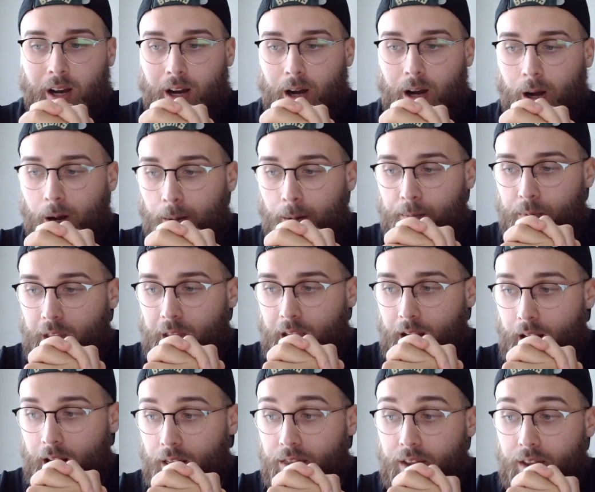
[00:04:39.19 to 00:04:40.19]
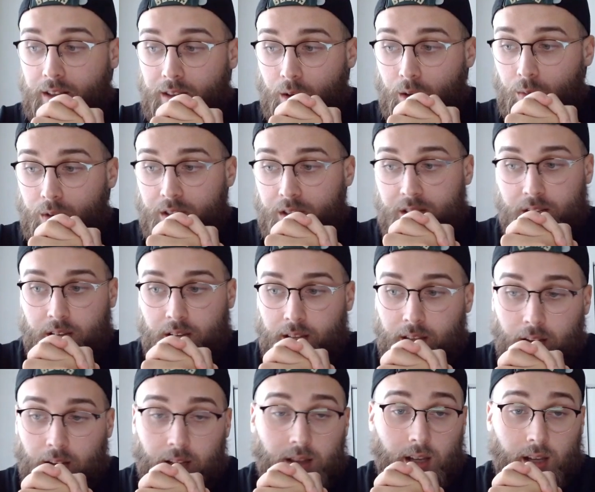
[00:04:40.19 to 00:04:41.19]
And I think that we're seeing
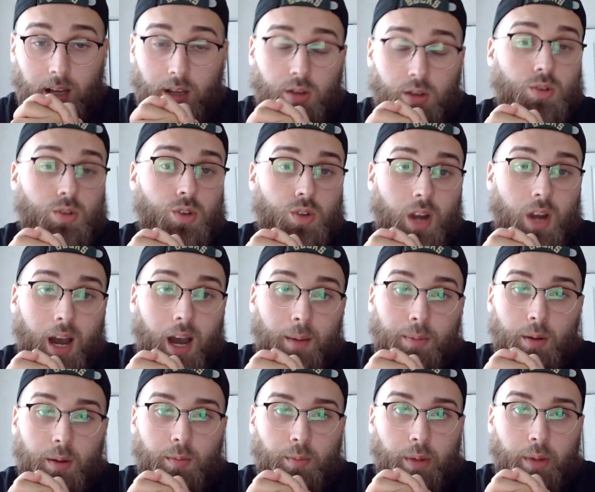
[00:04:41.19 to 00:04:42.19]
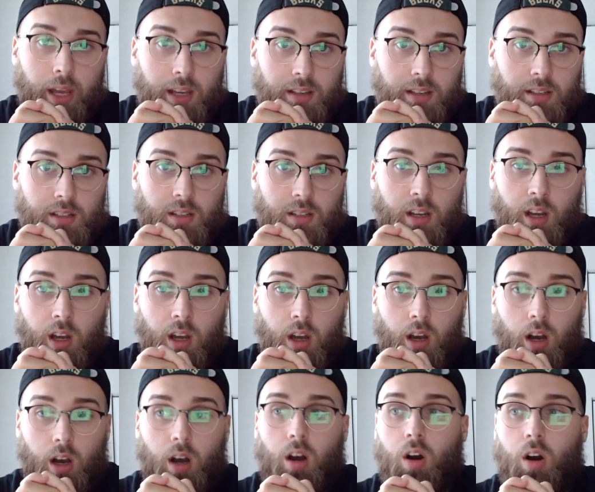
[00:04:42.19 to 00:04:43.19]
that huge drop in base
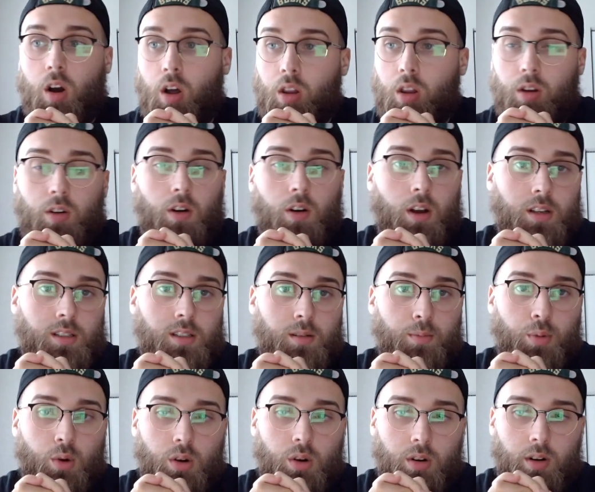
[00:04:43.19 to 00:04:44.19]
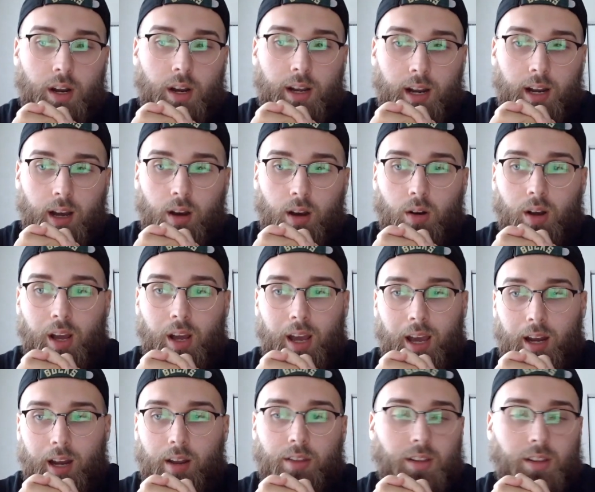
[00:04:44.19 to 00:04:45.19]
all across the board right now,
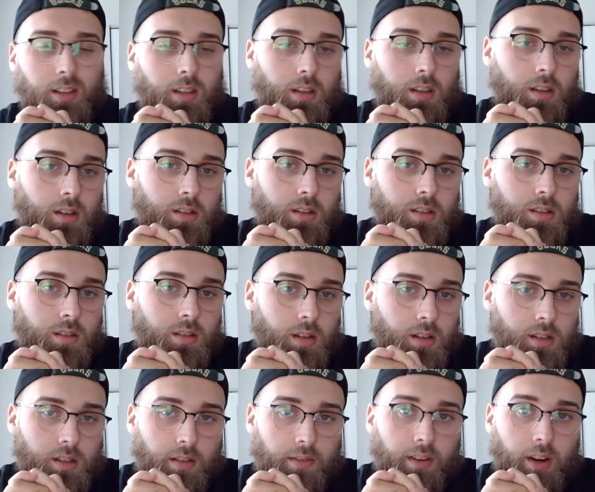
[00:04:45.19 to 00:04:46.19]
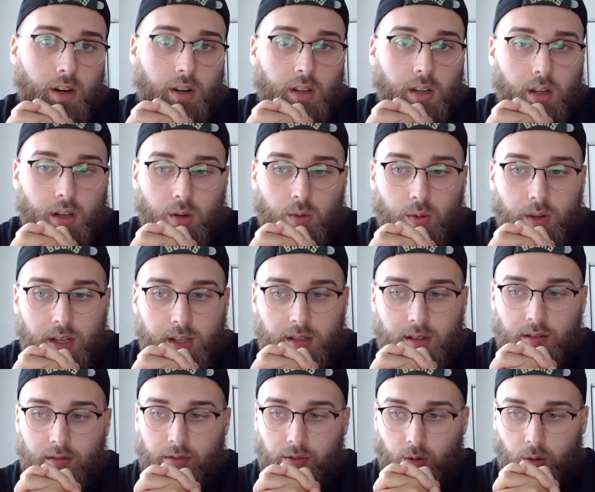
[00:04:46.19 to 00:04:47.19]
and I think that there's a very good
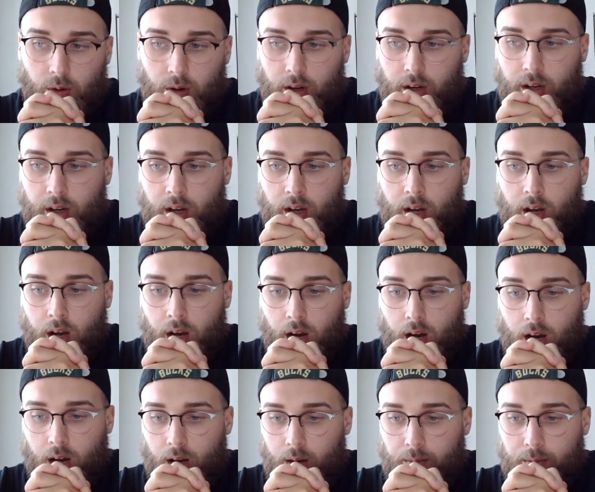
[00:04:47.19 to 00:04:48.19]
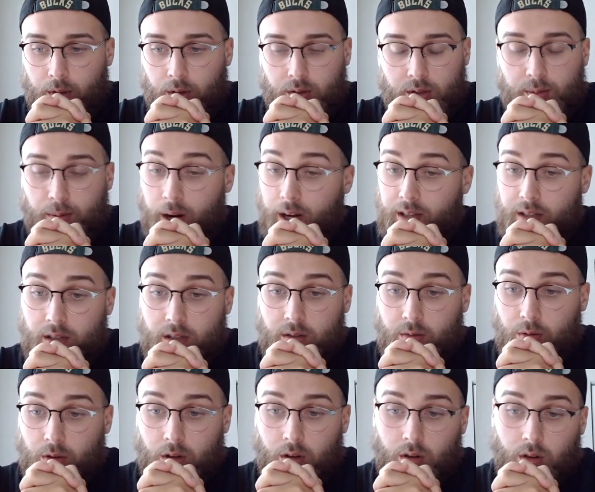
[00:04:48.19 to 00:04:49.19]
reason for it. Those prices
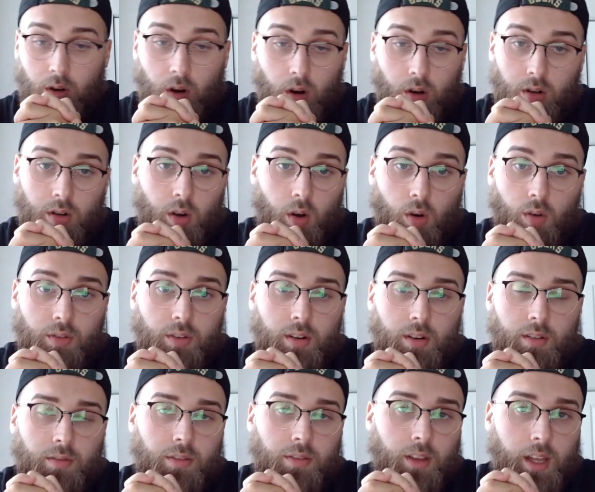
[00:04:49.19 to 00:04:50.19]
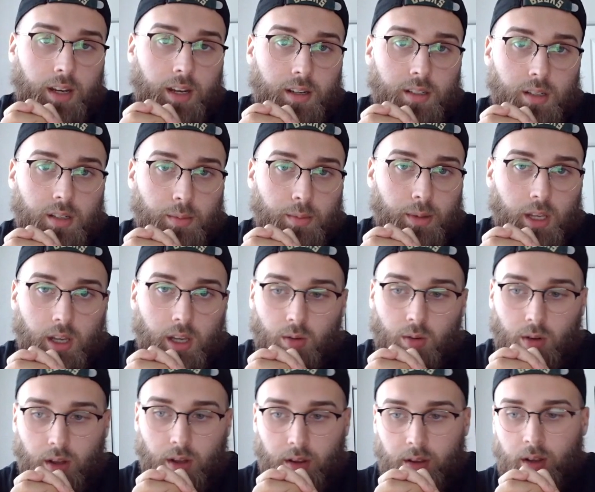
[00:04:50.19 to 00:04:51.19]
were overinflated to begin
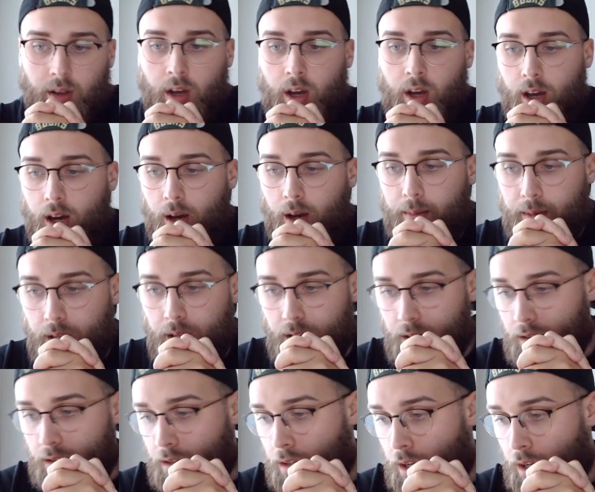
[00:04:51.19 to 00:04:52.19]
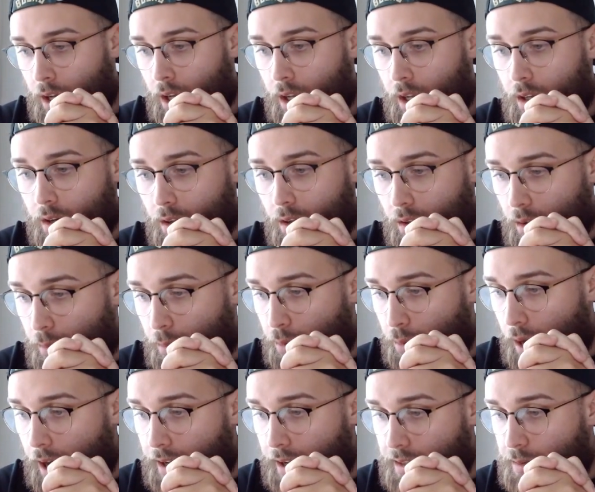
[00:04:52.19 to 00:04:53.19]
with. I mean, you know,
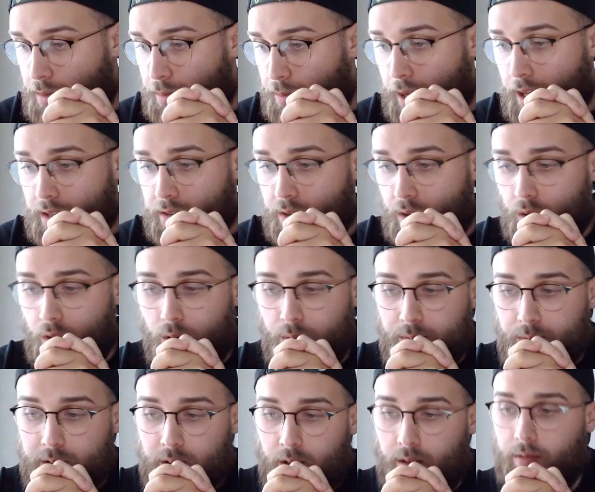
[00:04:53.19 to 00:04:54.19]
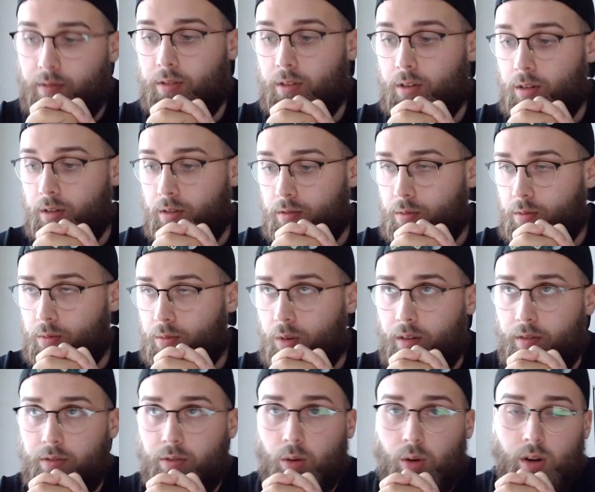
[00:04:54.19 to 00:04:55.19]
LeBron's base Chrome selling for,
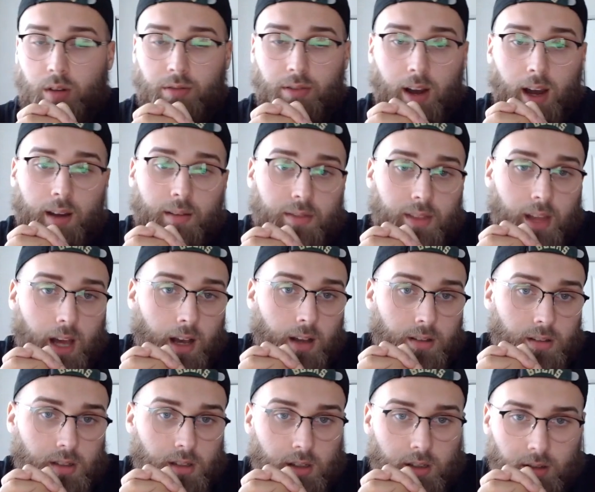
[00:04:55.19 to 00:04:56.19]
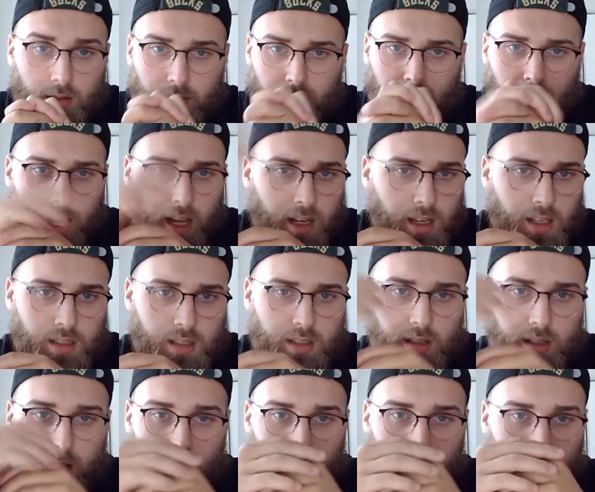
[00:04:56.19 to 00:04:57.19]
what, $45,000 and KD
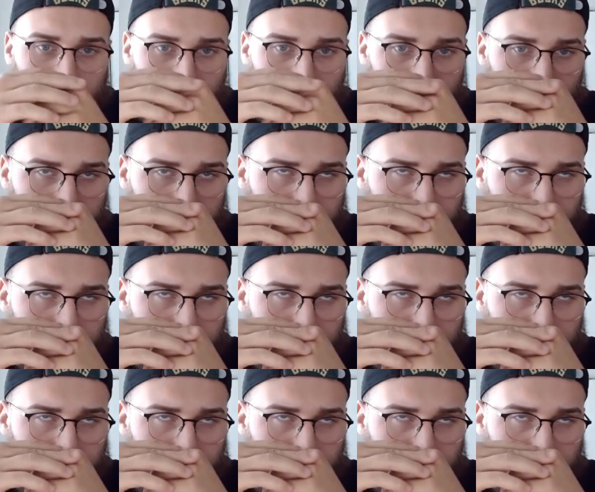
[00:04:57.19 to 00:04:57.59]
selling for